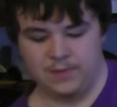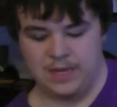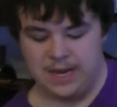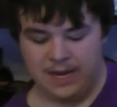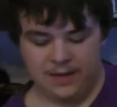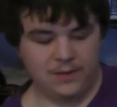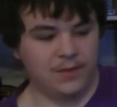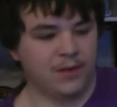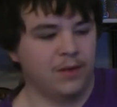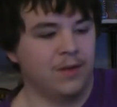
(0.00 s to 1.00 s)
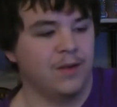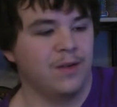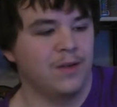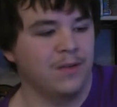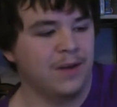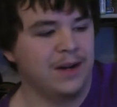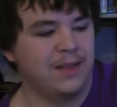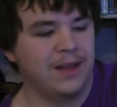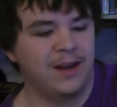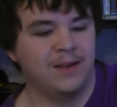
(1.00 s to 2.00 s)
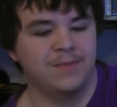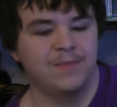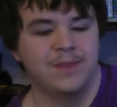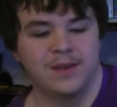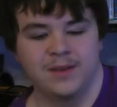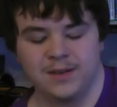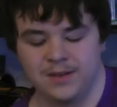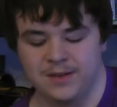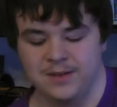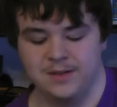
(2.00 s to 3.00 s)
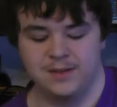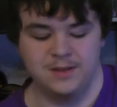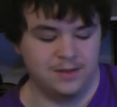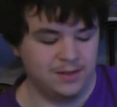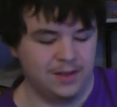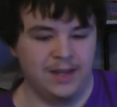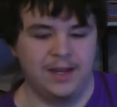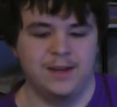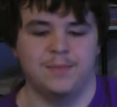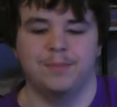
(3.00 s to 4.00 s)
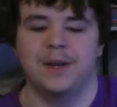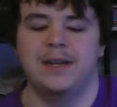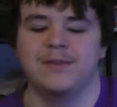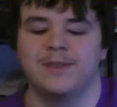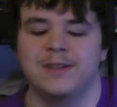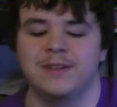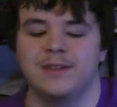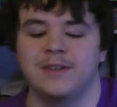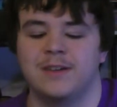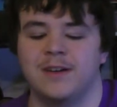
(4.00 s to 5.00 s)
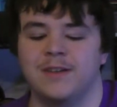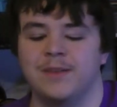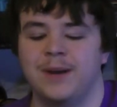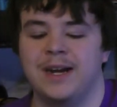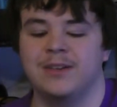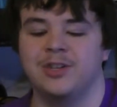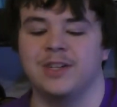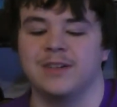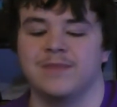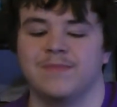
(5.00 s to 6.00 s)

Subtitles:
And right there, the main reason of the packaging.